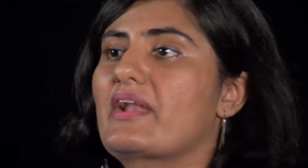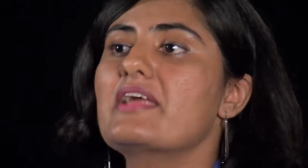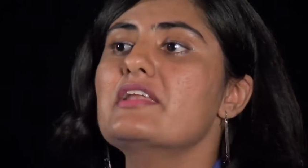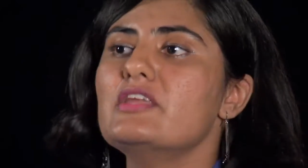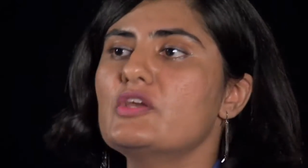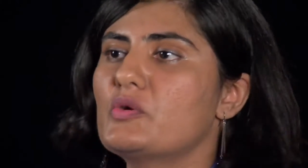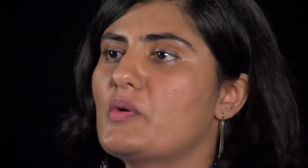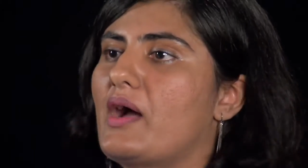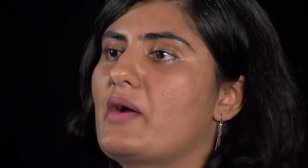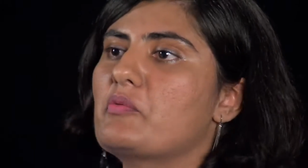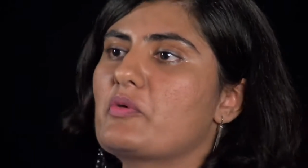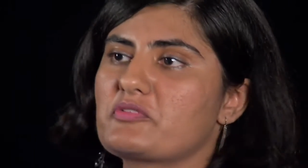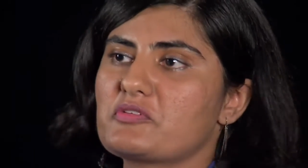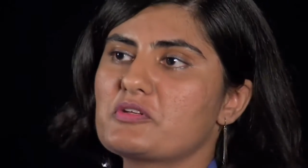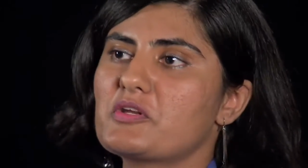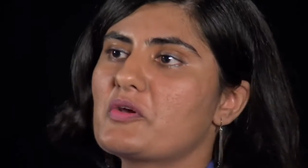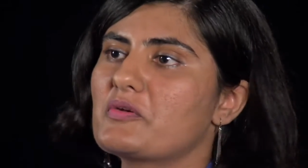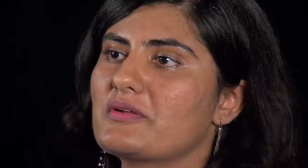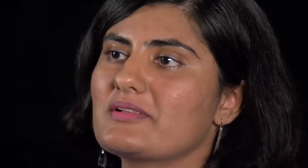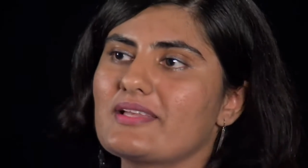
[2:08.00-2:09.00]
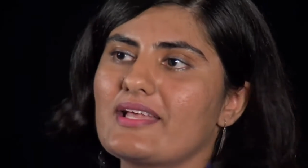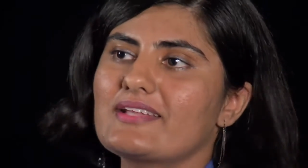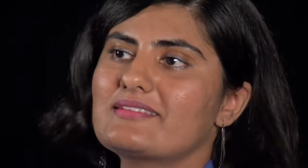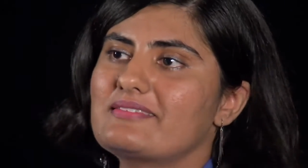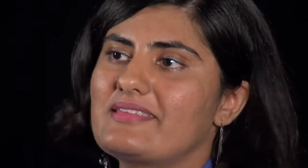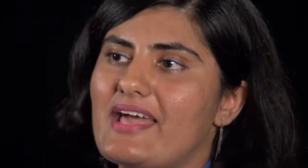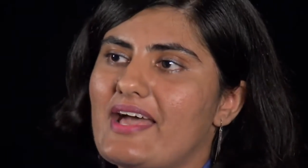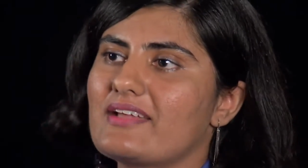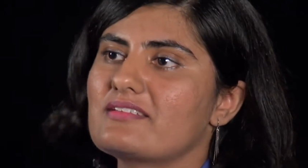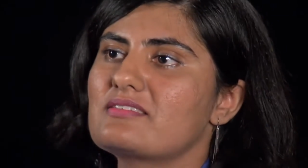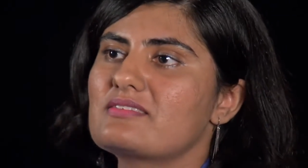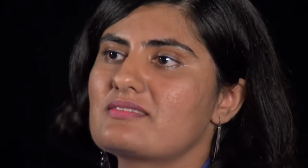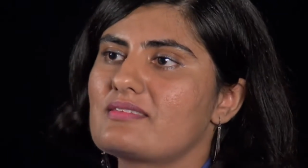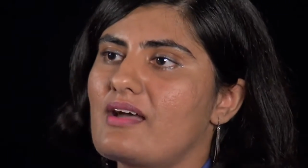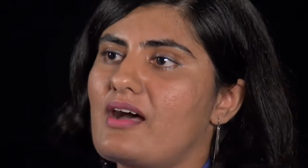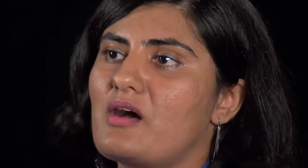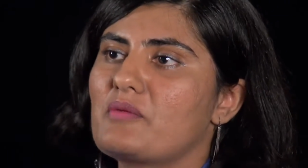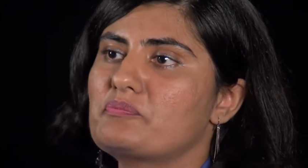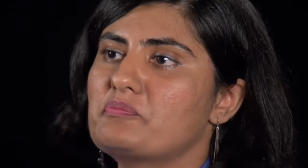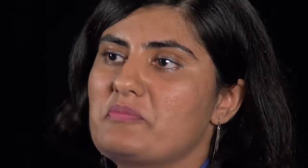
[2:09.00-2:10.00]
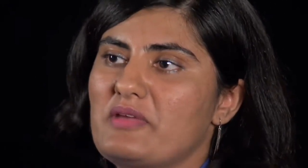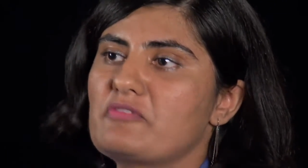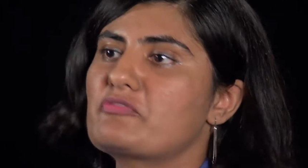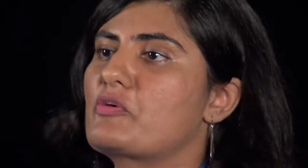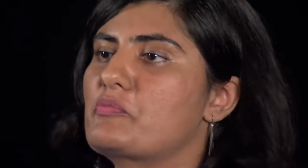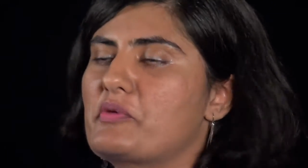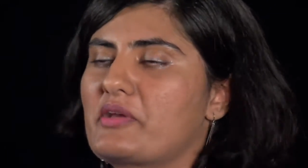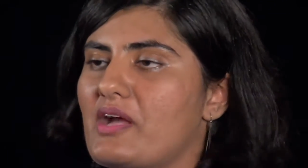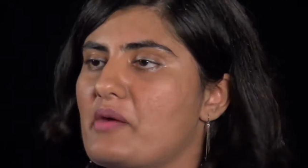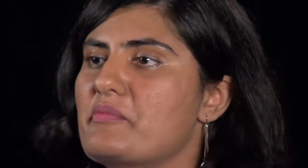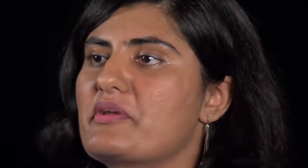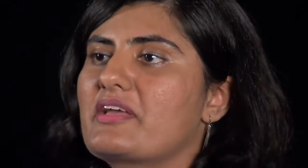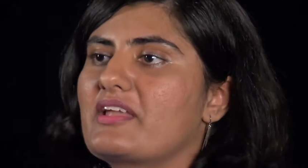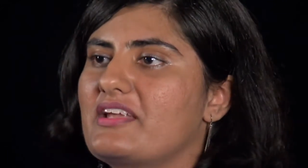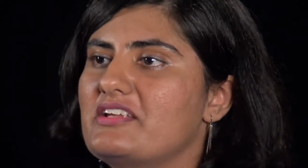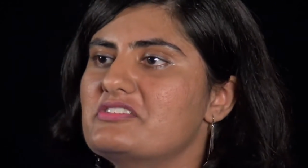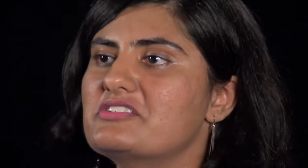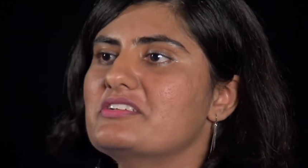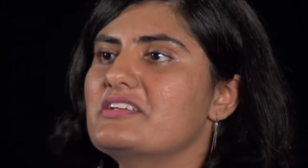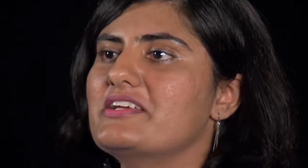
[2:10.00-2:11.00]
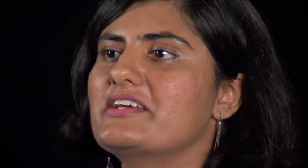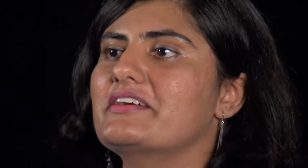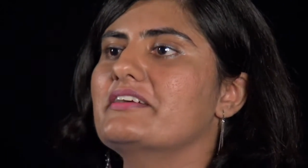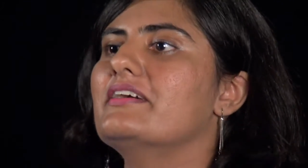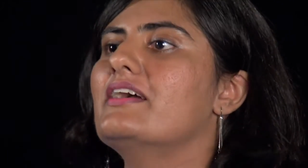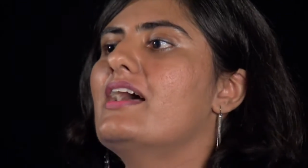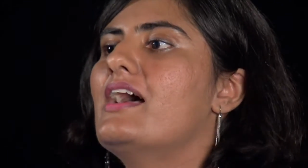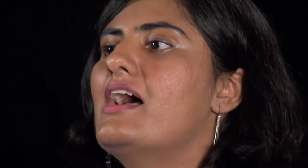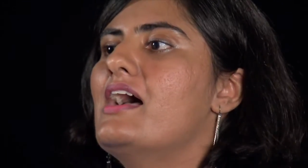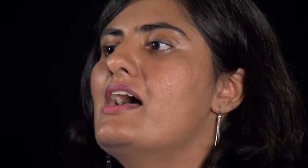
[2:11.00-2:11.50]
but I knew I wasn't going to let that stop me from becoming an engineer.